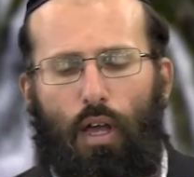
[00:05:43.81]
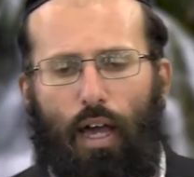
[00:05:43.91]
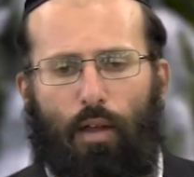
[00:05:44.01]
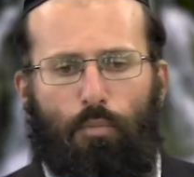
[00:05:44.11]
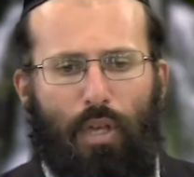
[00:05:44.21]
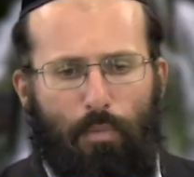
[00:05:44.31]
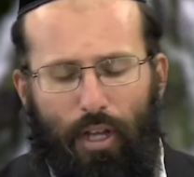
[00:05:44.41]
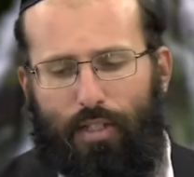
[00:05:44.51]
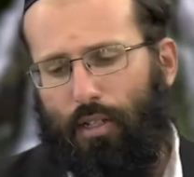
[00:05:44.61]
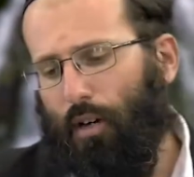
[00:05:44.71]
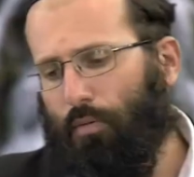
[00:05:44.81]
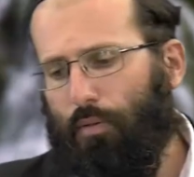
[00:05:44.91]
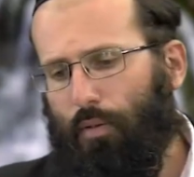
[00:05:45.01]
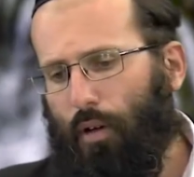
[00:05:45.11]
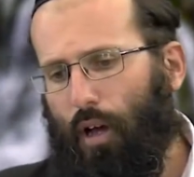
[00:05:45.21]
And me,
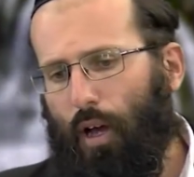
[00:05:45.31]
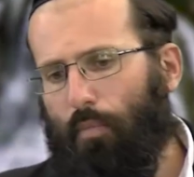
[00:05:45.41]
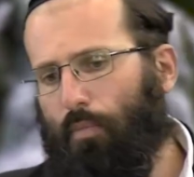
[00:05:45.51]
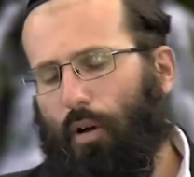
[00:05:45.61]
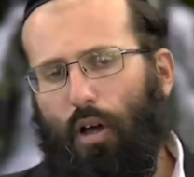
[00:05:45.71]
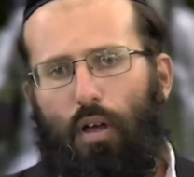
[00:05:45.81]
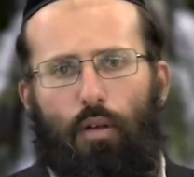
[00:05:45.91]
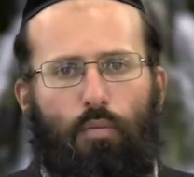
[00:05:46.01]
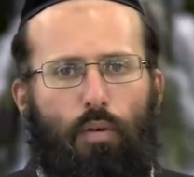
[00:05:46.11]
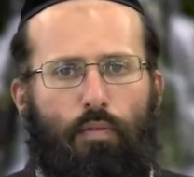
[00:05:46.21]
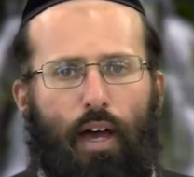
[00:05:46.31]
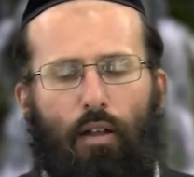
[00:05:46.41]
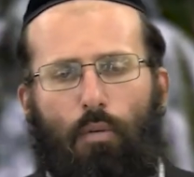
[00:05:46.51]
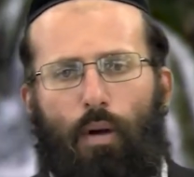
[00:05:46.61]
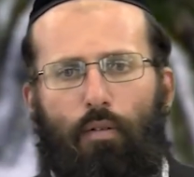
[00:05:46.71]
myself,
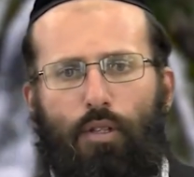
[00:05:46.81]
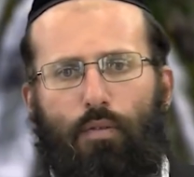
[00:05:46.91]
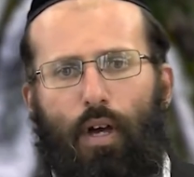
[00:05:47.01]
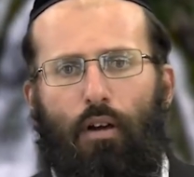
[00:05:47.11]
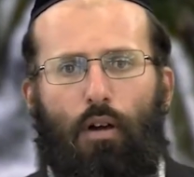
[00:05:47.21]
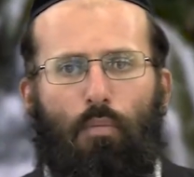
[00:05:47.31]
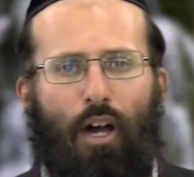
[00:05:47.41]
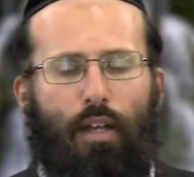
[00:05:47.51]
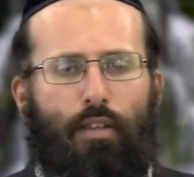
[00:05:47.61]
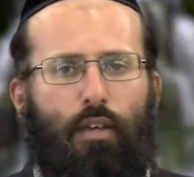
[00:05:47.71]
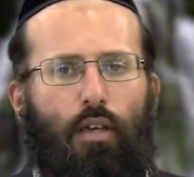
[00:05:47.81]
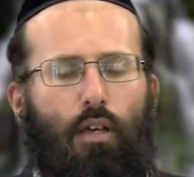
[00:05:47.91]
without Lubavitch, without Chabad,